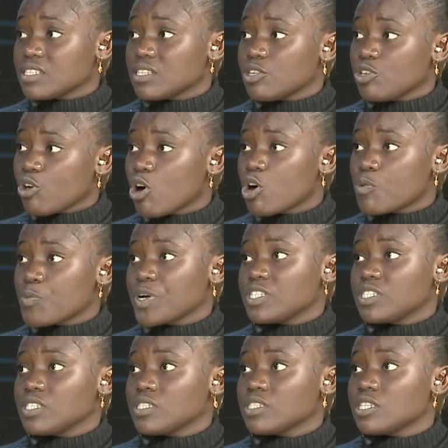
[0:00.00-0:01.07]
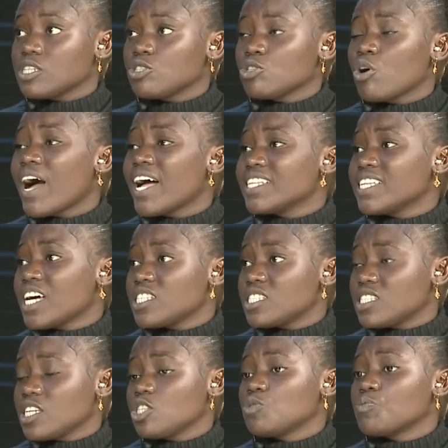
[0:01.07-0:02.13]
young persons is not at that
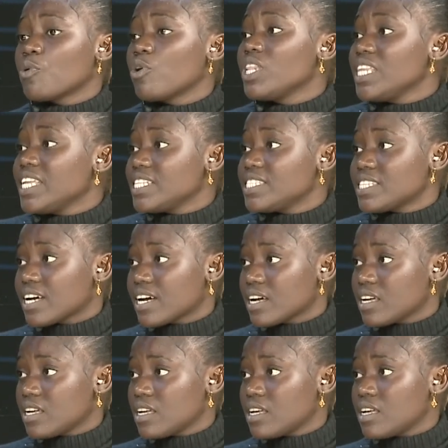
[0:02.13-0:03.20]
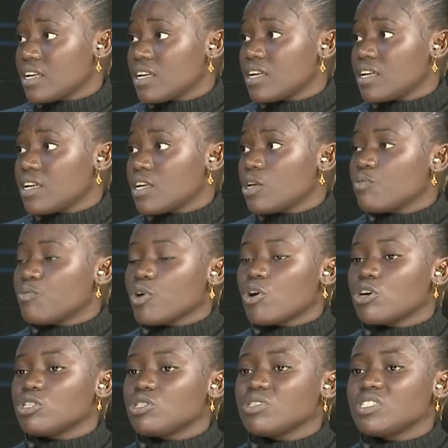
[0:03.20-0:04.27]
stage but later
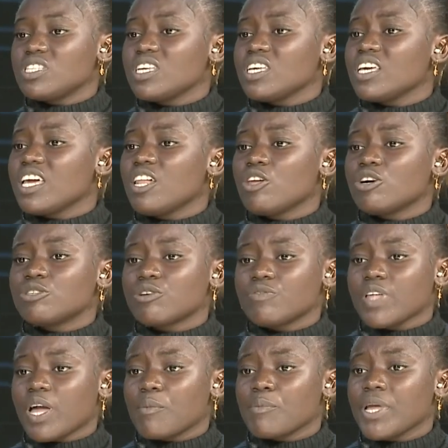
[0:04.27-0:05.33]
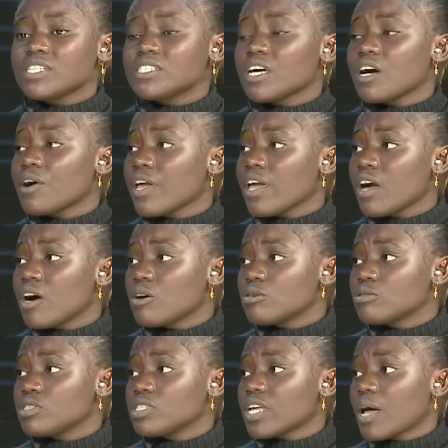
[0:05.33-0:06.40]
because you see a lot of their mental
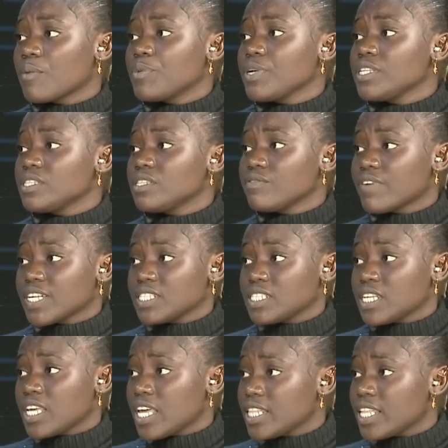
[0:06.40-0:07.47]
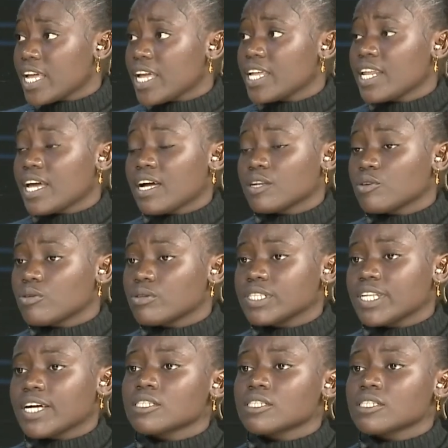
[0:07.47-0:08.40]
health are being devastated and all that.